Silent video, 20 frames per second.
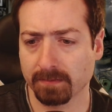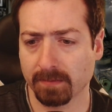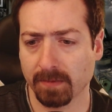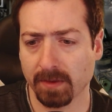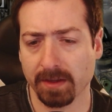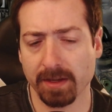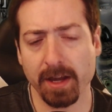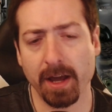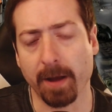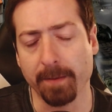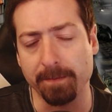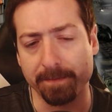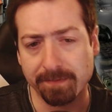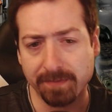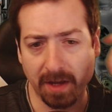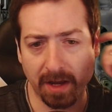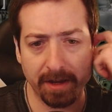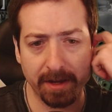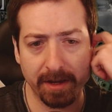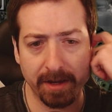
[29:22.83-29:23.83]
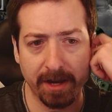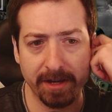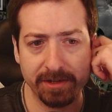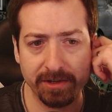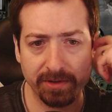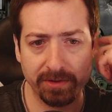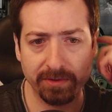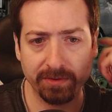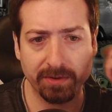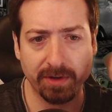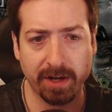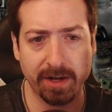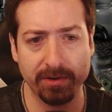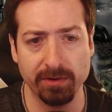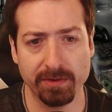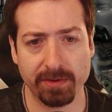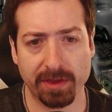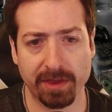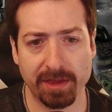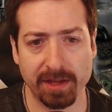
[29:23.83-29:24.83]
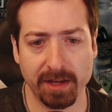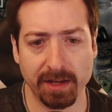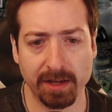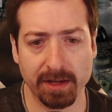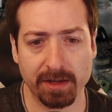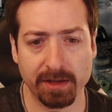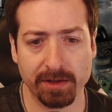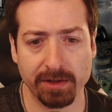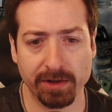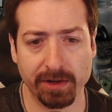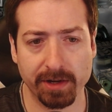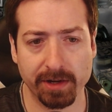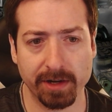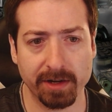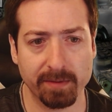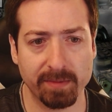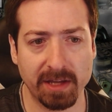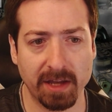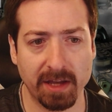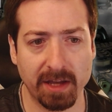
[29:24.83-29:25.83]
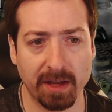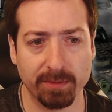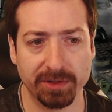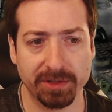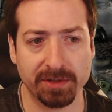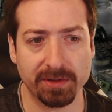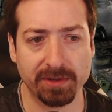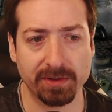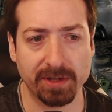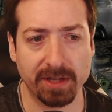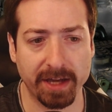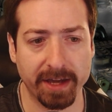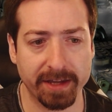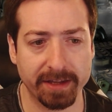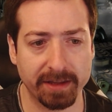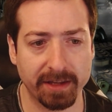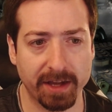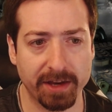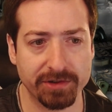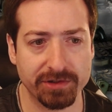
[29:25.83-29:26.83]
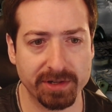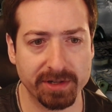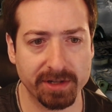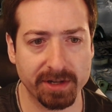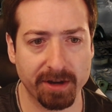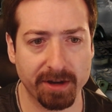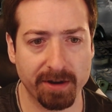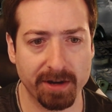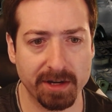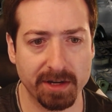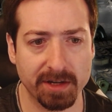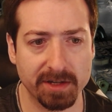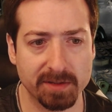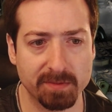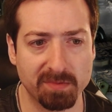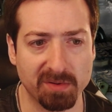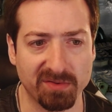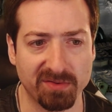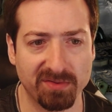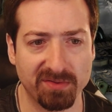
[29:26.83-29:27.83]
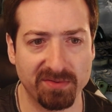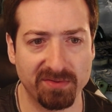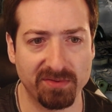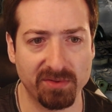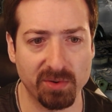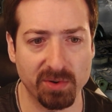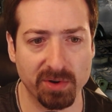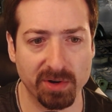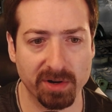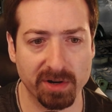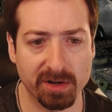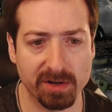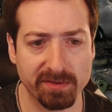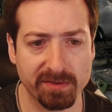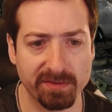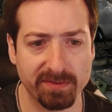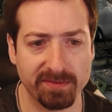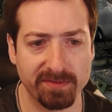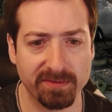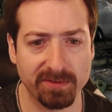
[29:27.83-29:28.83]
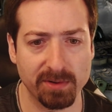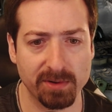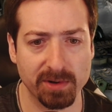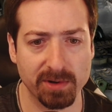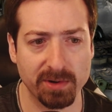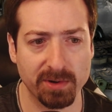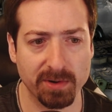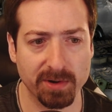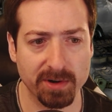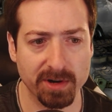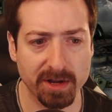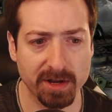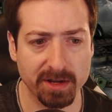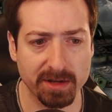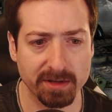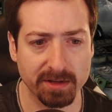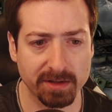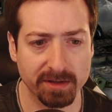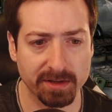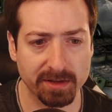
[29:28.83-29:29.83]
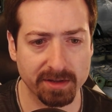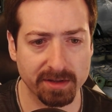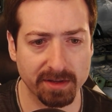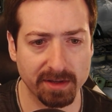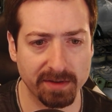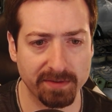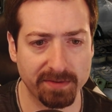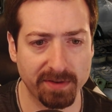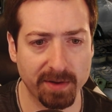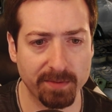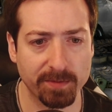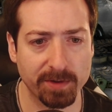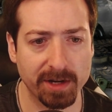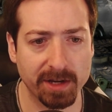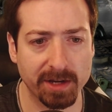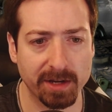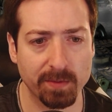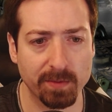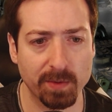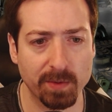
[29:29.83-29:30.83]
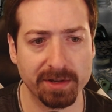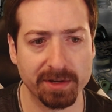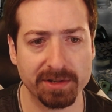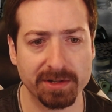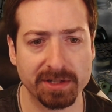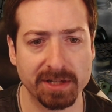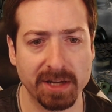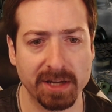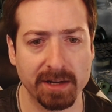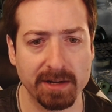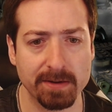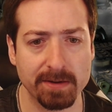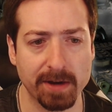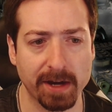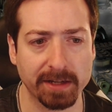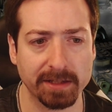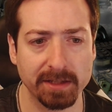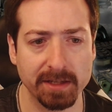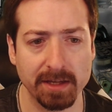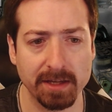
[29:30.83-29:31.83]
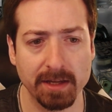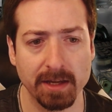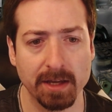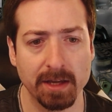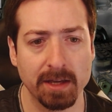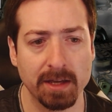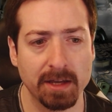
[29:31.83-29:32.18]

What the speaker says: Yeah, I don't think you're going to be able to get legendaries before Fulgora, if I'm reading what they're saying correctly.